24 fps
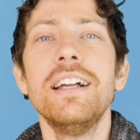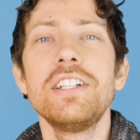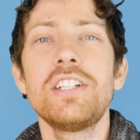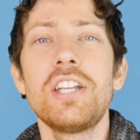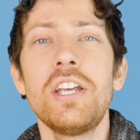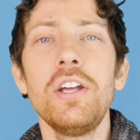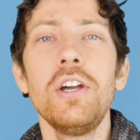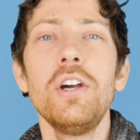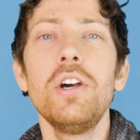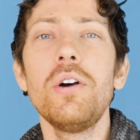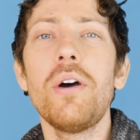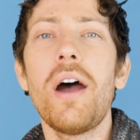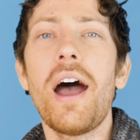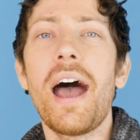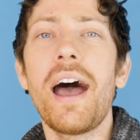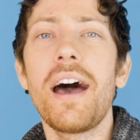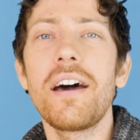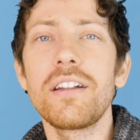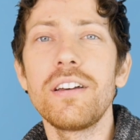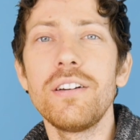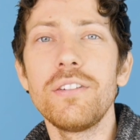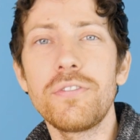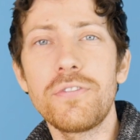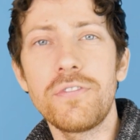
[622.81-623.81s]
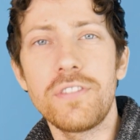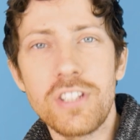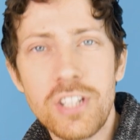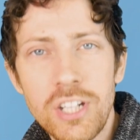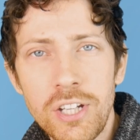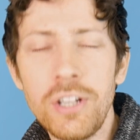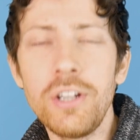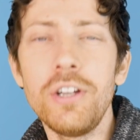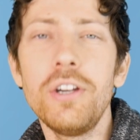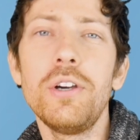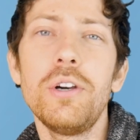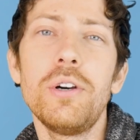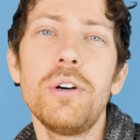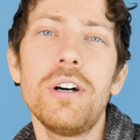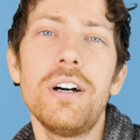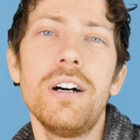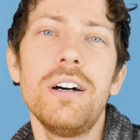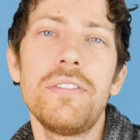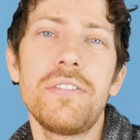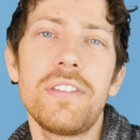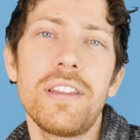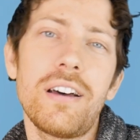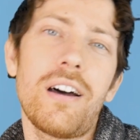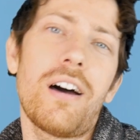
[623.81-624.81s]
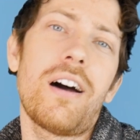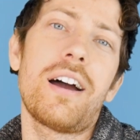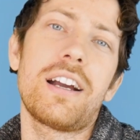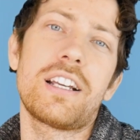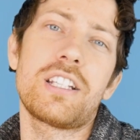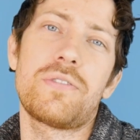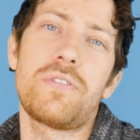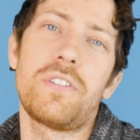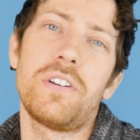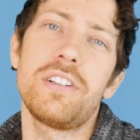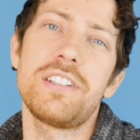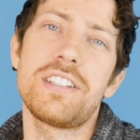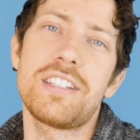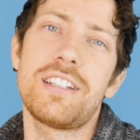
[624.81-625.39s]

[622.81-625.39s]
two out of two of the Oxford